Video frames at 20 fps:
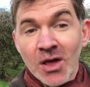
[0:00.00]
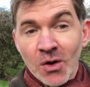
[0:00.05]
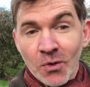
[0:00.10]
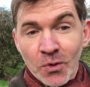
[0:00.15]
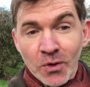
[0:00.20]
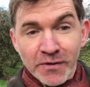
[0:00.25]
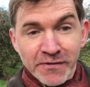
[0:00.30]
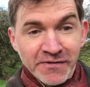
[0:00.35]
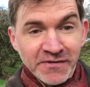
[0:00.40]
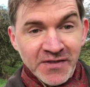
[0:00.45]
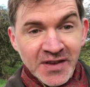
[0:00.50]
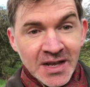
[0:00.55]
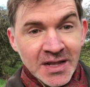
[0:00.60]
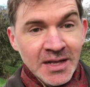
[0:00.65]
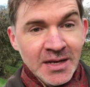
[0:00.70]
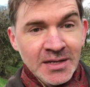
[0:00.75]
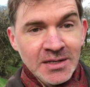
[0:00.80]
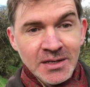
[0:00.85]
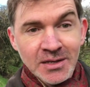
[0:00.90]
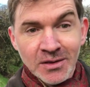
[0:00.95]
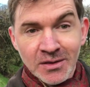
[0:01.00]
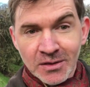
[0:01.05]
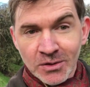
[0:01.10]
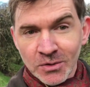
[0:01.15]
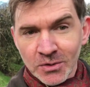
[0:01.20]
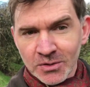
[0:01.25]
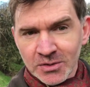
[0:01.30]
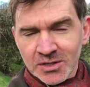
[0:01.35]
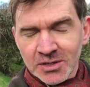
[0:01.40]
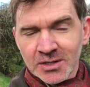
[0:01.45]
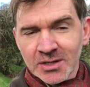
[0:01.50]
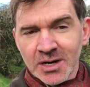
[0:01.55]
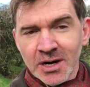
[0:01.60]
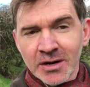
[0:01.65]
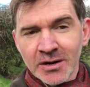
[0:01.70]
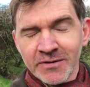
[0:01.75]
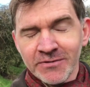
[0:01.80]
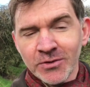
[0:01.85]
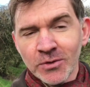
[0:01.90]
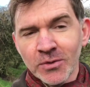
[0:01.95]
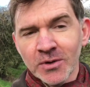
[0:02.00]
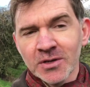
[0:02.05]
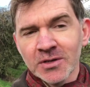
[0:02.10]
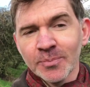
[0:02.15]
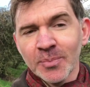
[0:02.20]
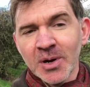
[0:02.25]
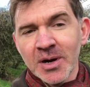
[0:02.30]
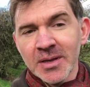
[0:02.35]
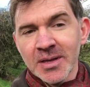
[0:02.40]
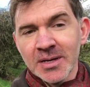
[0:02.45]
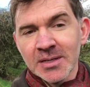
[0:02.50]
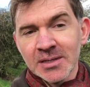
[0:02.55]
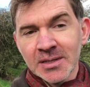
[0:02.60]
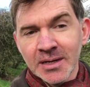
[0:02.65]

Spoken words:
What feelings and thoughts are evoked by this?